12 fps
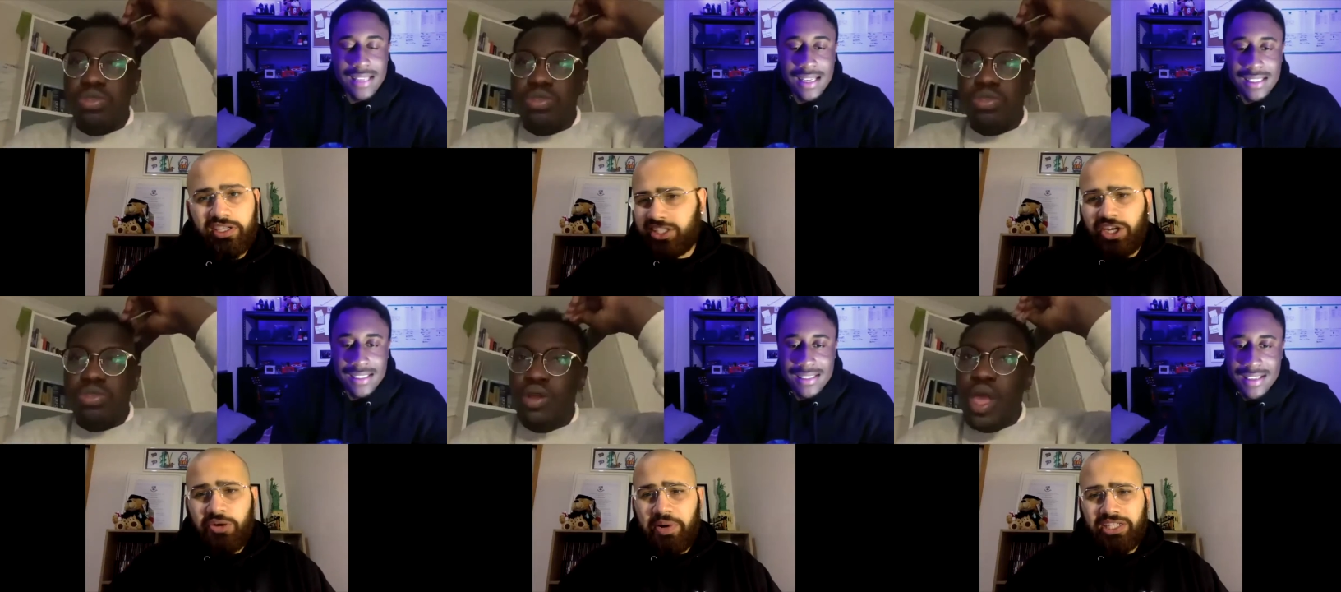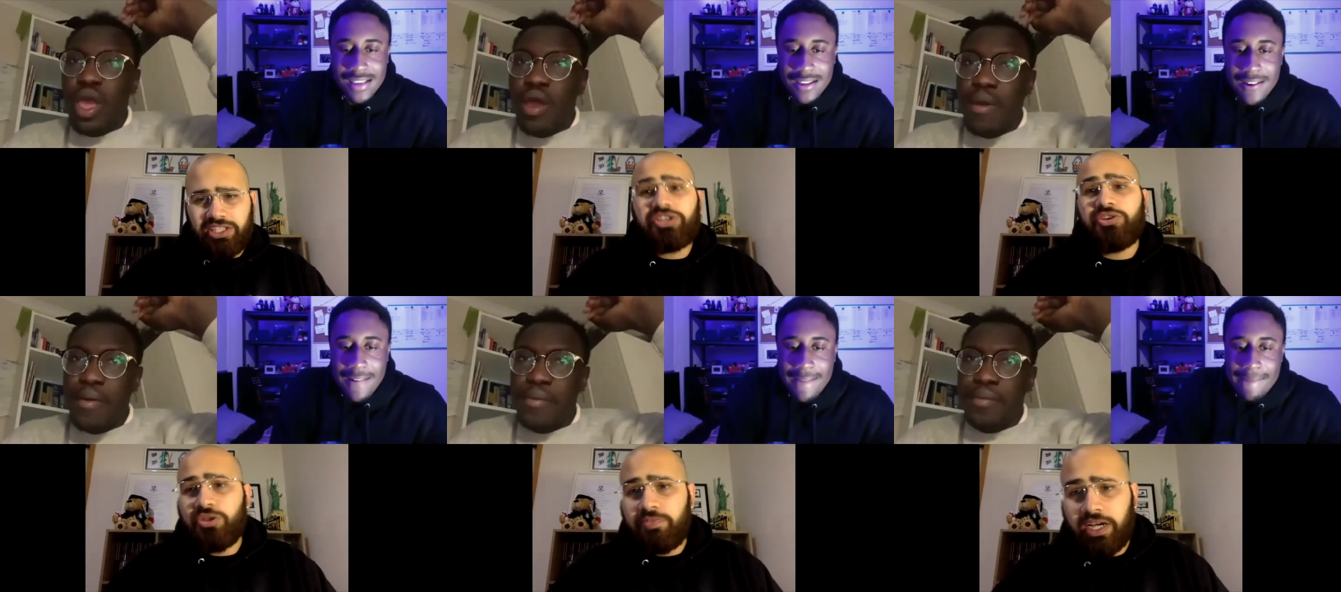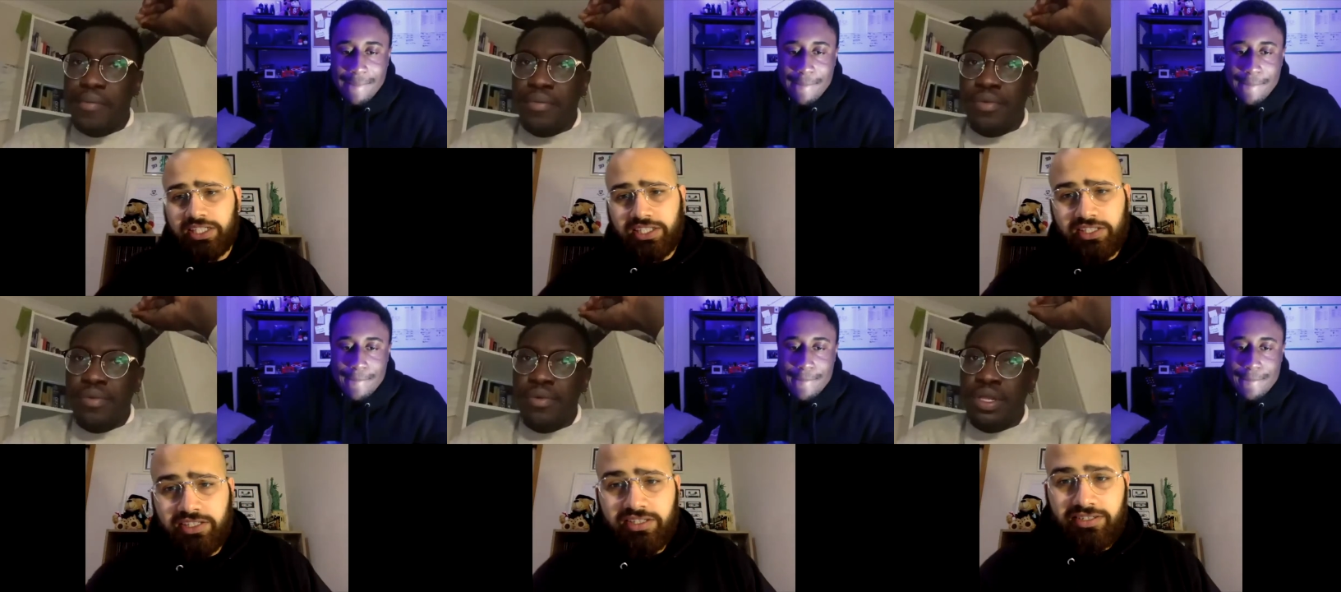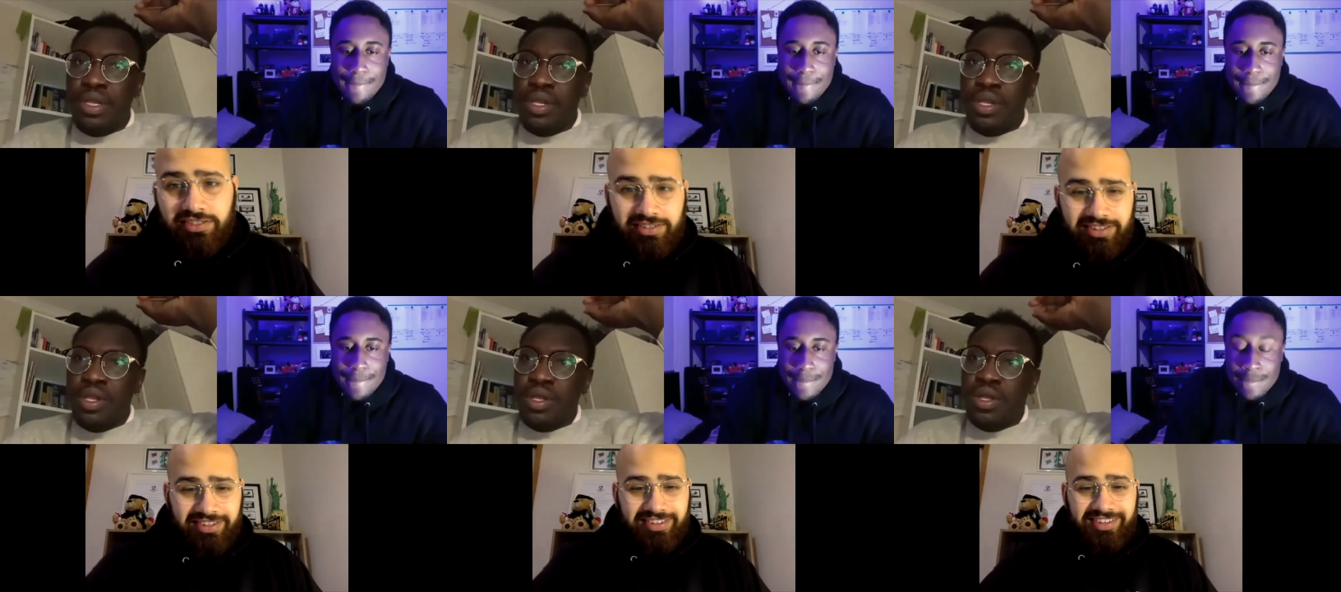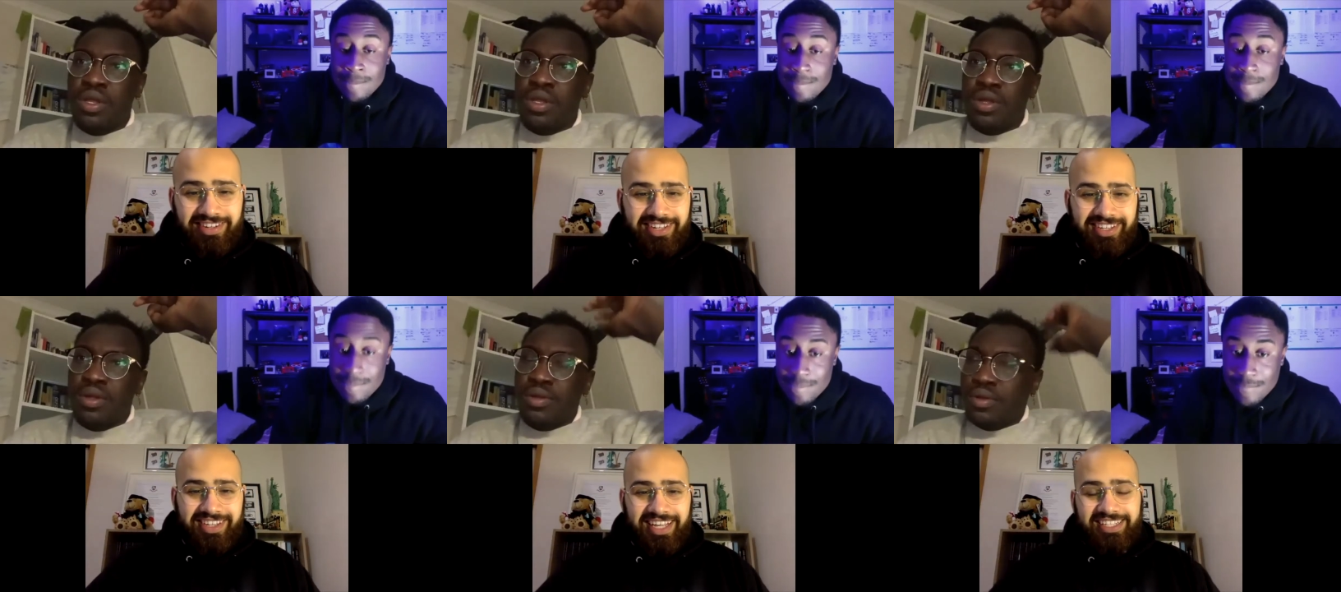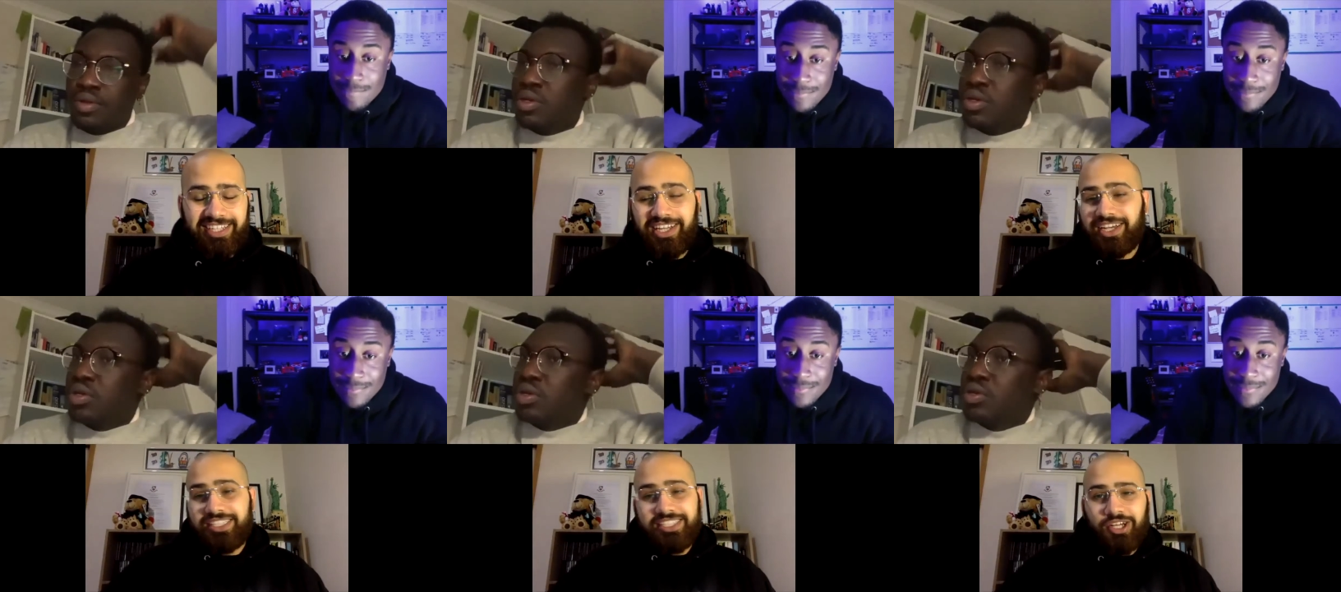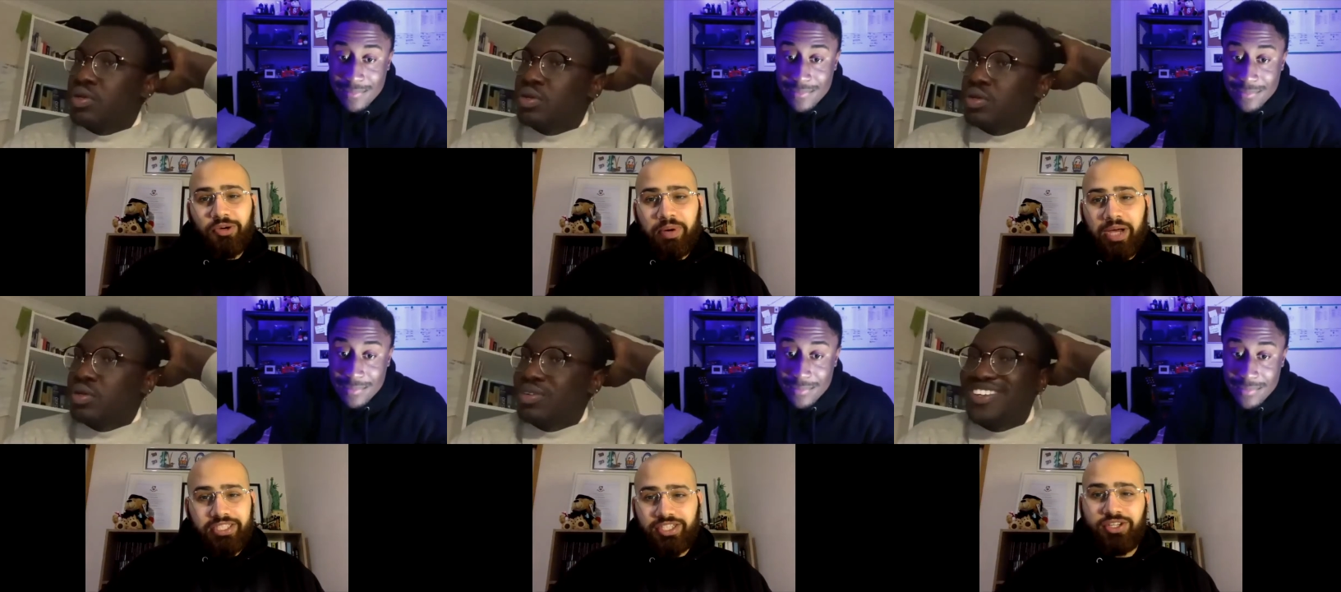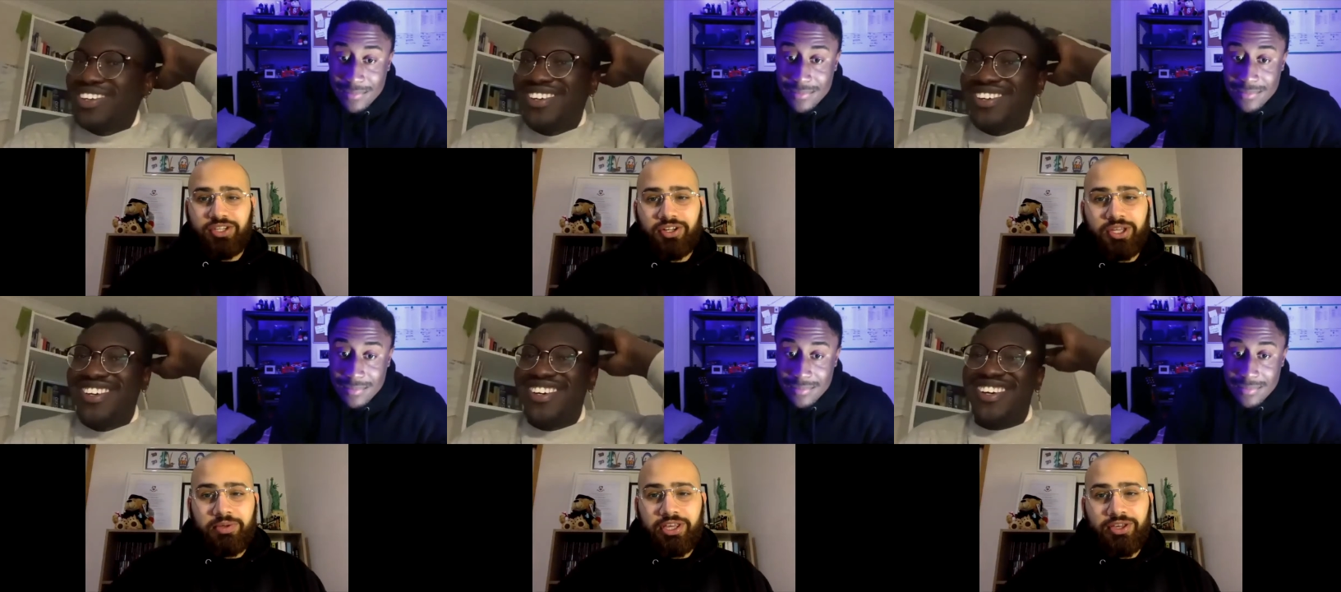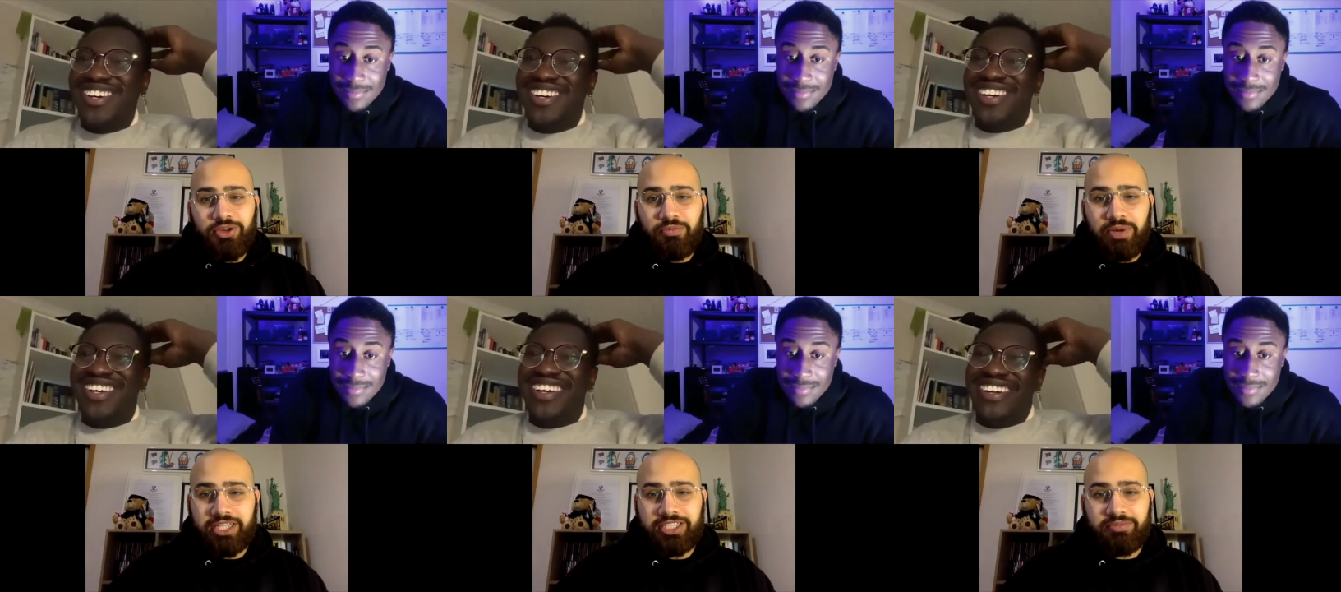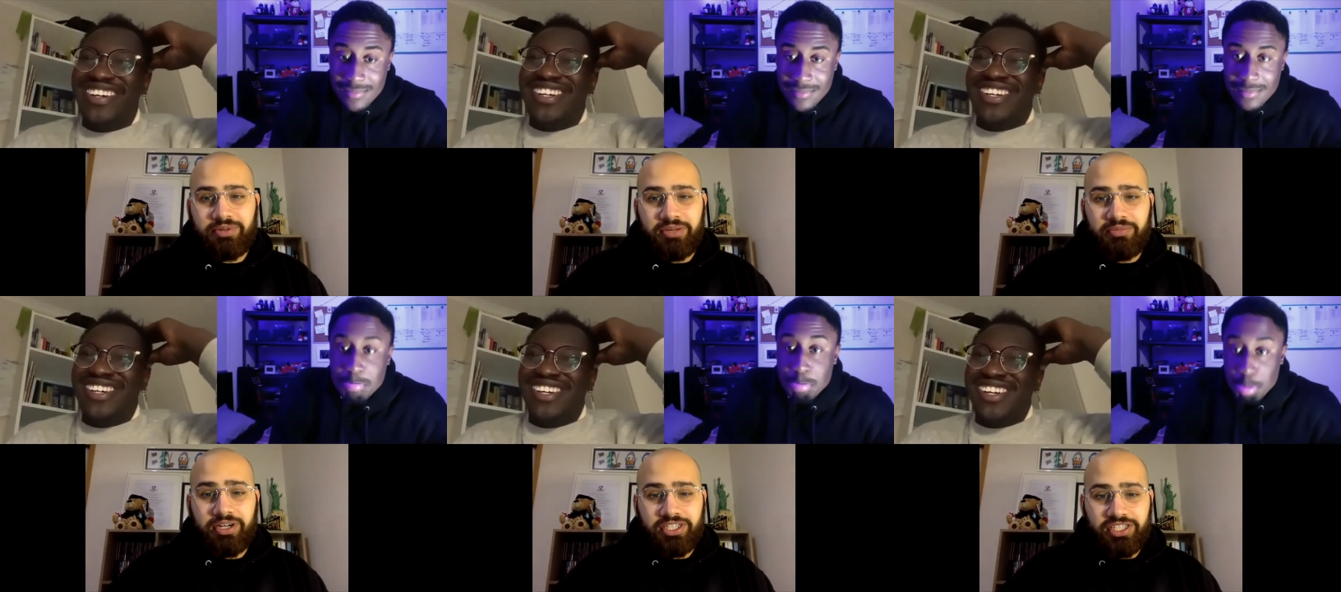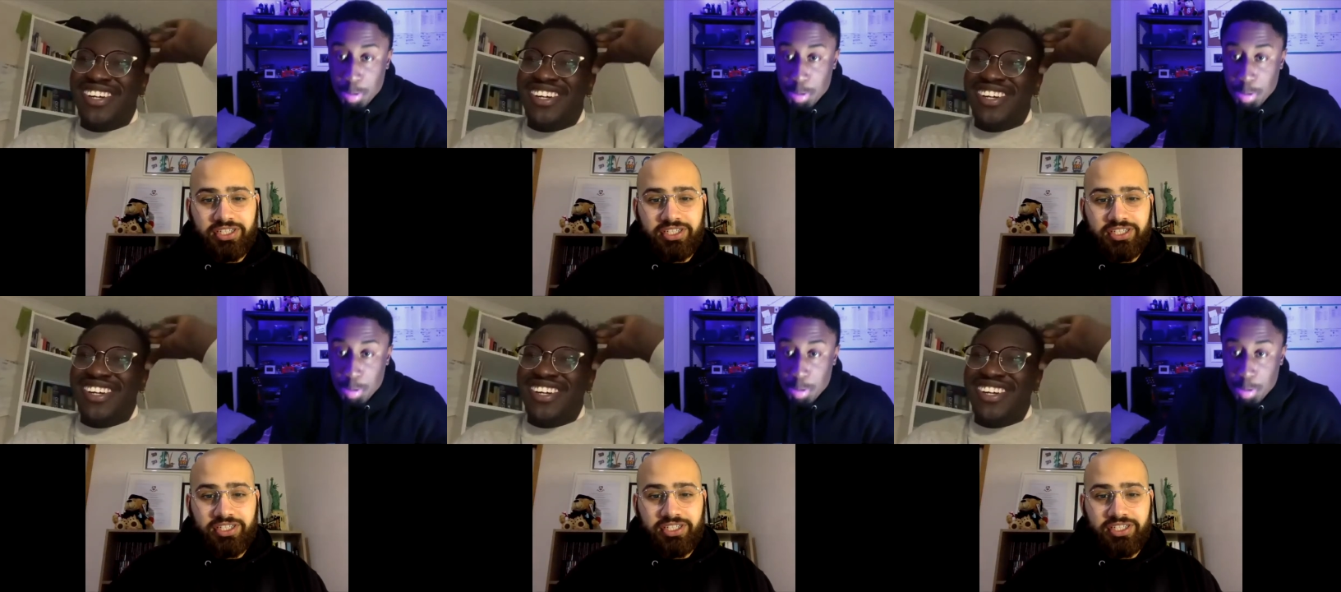Speaker 1: single pastors, yeah hmm? Single pastor, you can only be the youth pastor, pretty much.